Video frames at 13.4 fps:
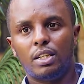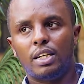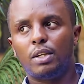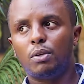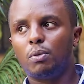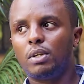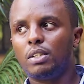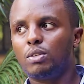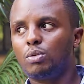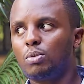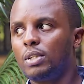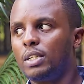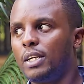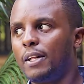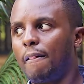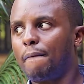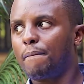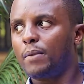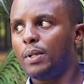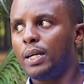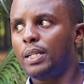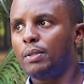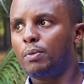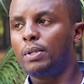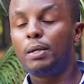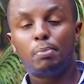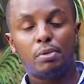And once we, and
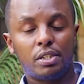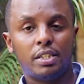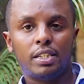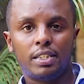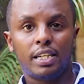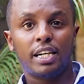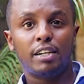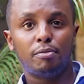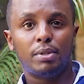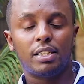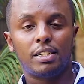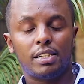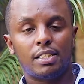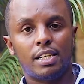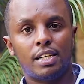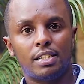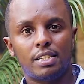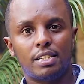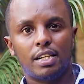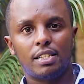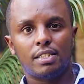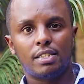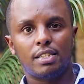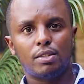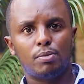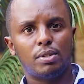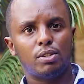we appreciate the government and understands
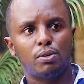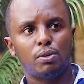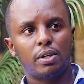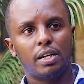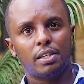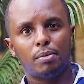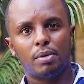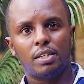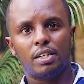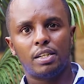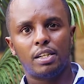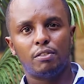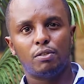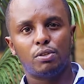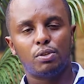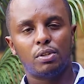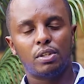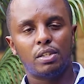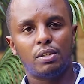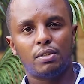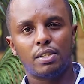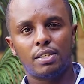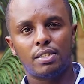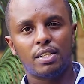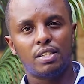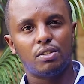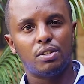this, we saw Kenya made an effort to reduce
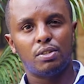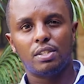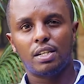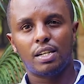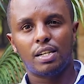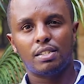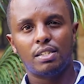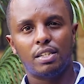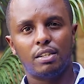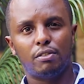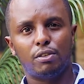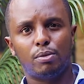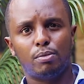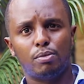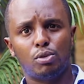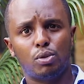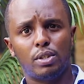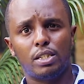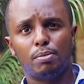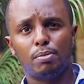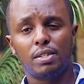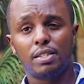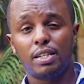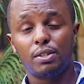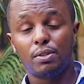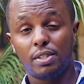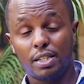excise duty last year from
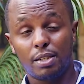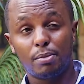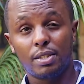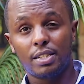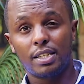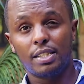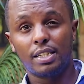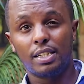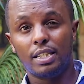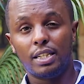20% to 10%.